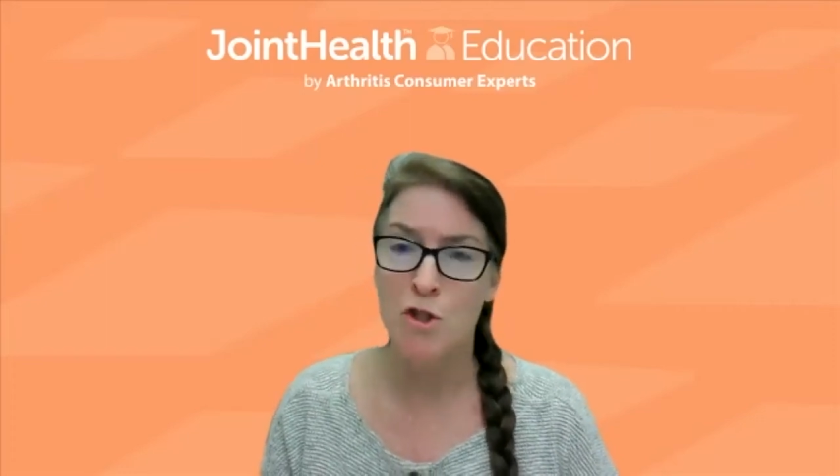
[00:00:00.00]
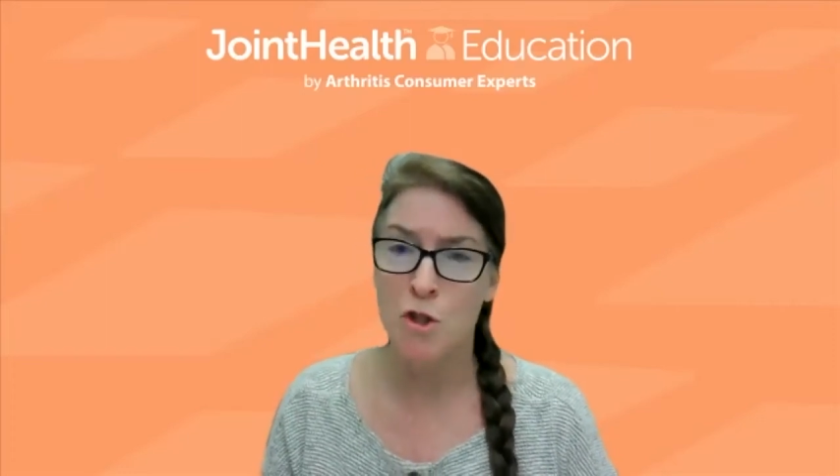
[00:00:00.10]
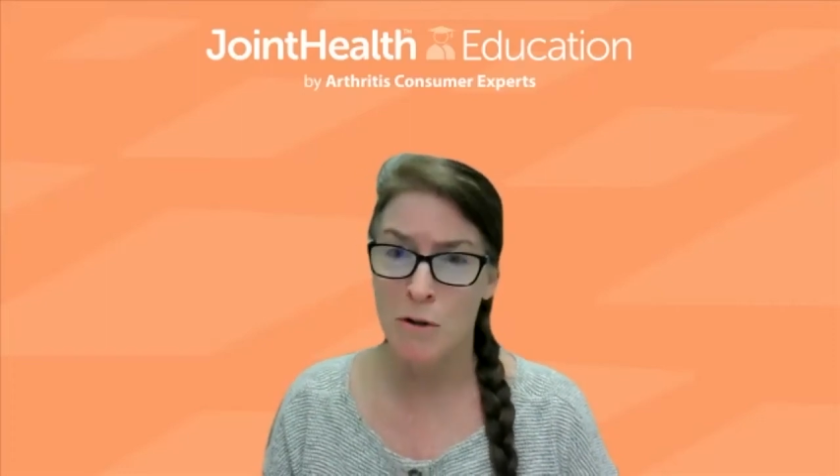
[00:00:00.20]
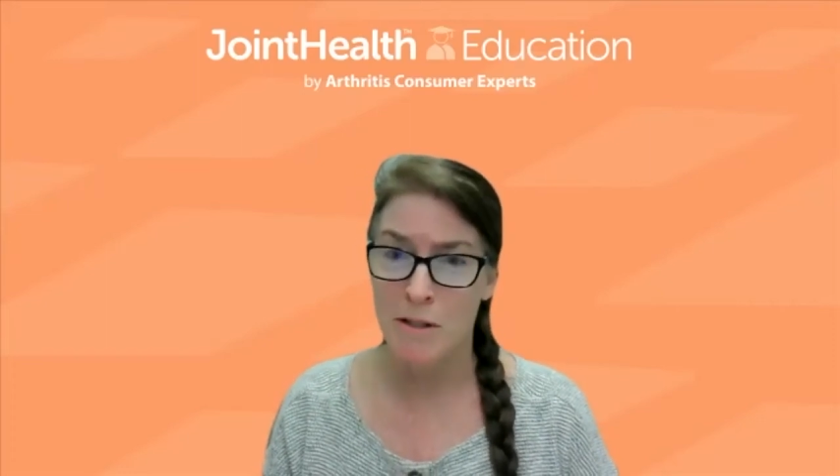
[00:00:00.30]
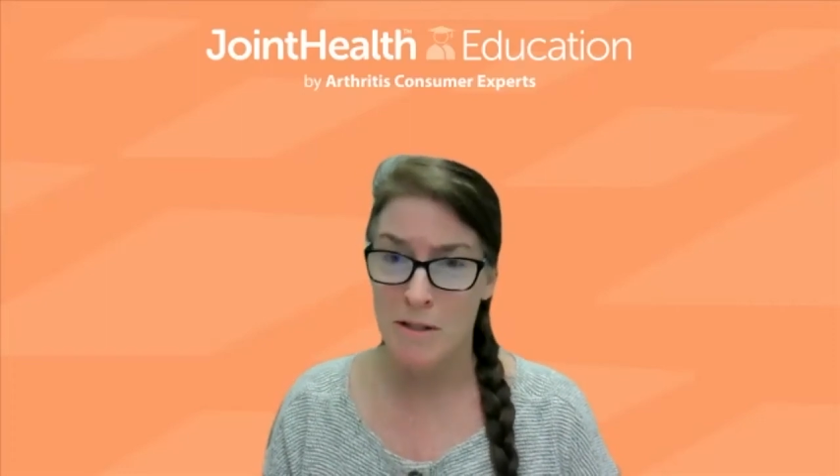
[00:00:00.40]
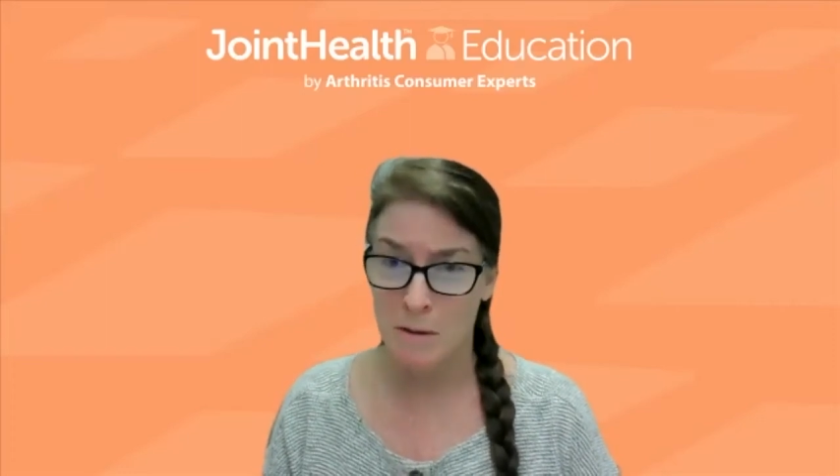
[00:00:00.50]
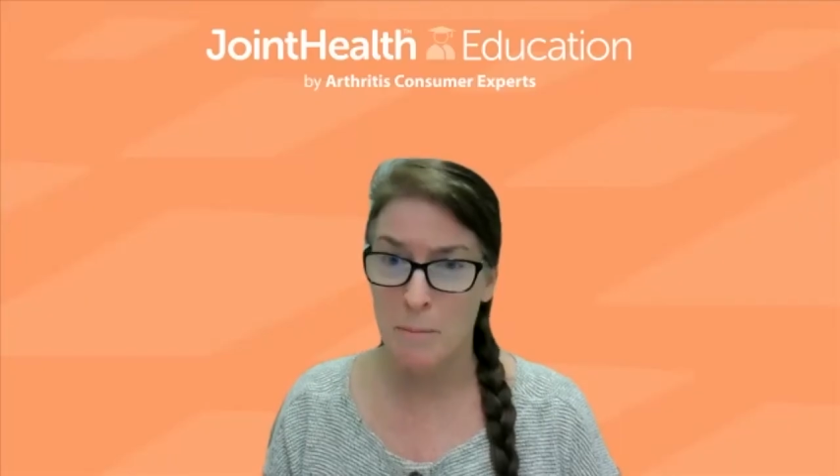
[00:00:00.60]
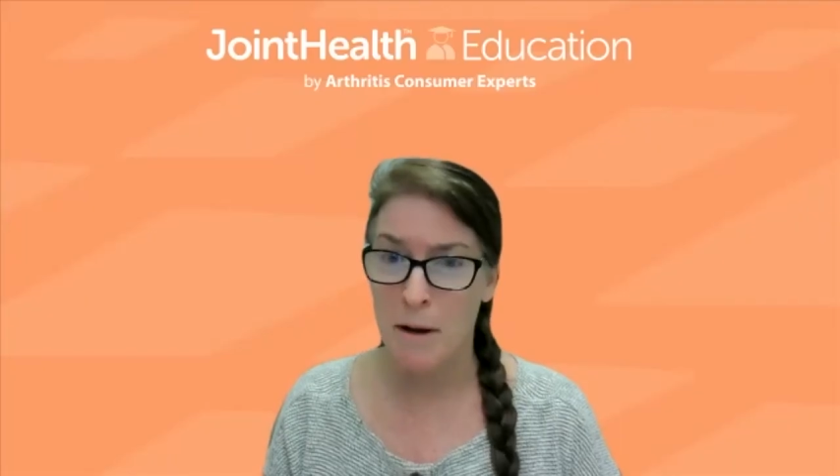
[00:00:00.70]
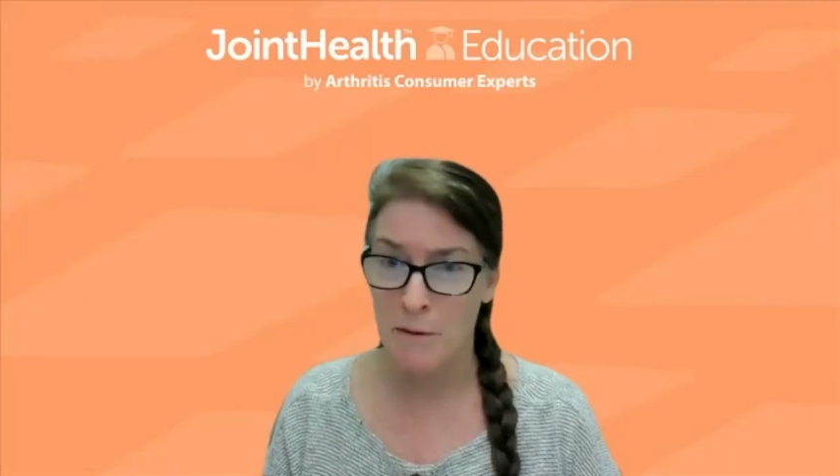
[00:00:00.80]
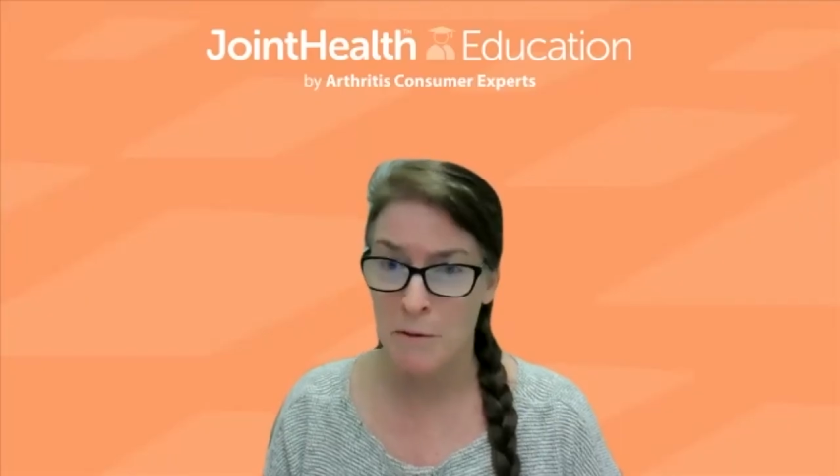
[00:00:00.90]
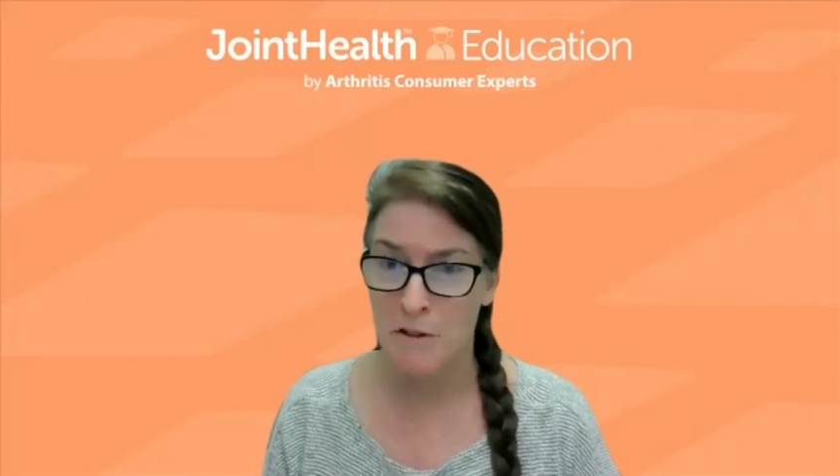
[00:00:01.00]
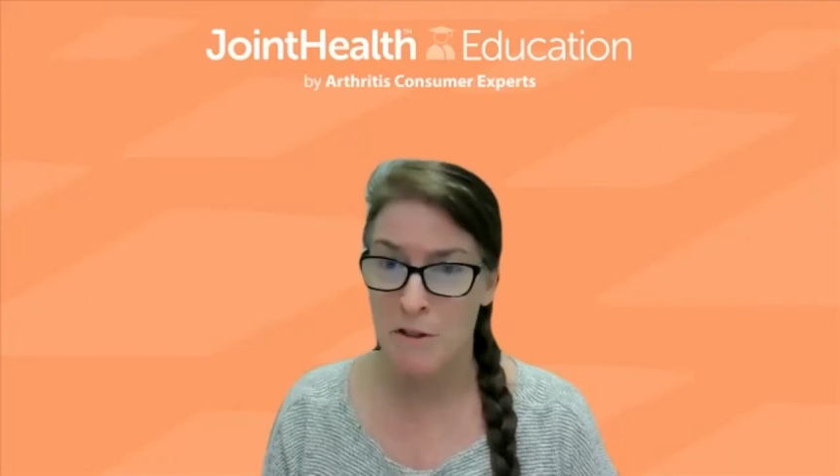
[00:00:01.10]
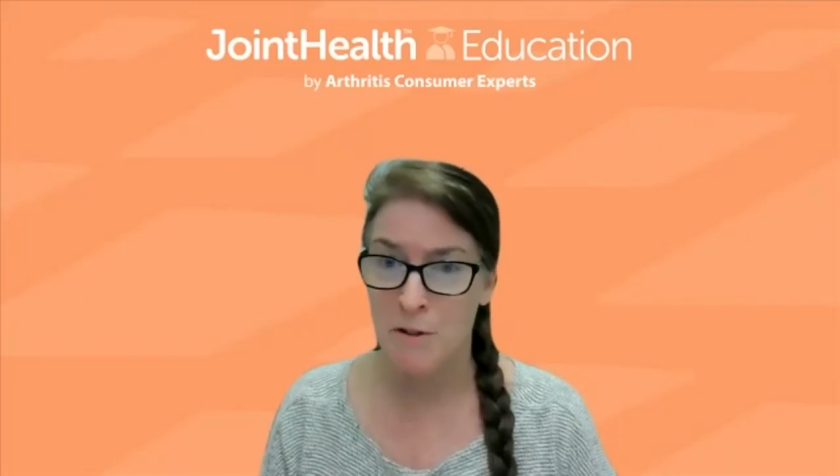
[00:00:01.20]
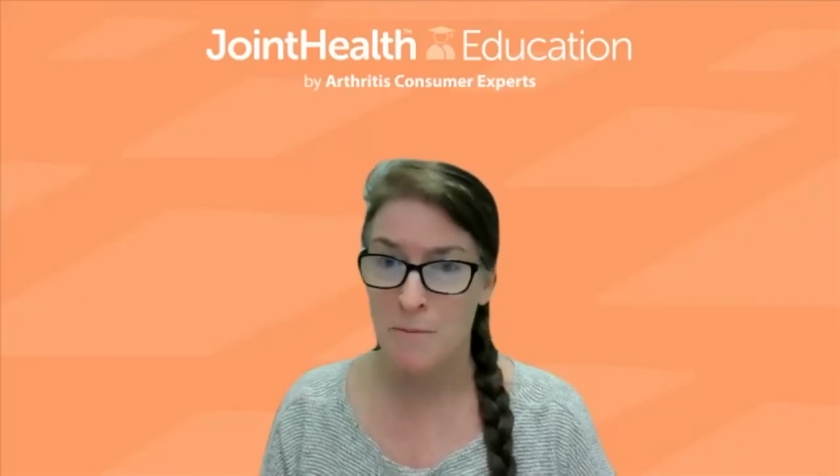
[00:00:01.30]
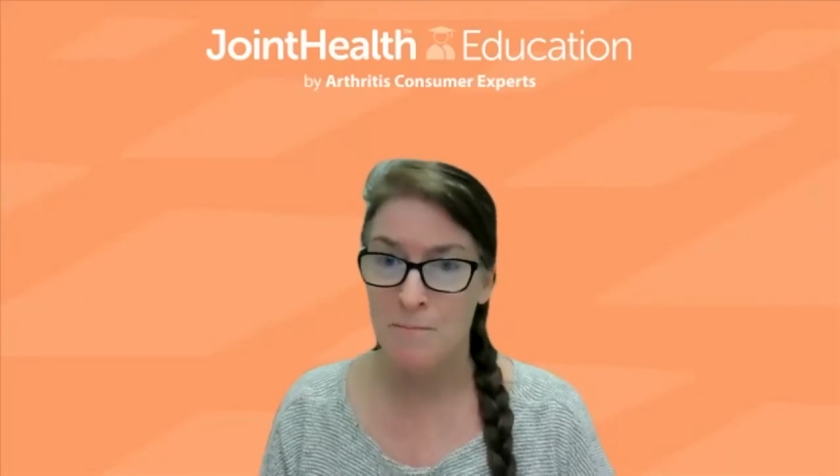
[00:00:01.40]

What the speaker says: joints that are bothering you.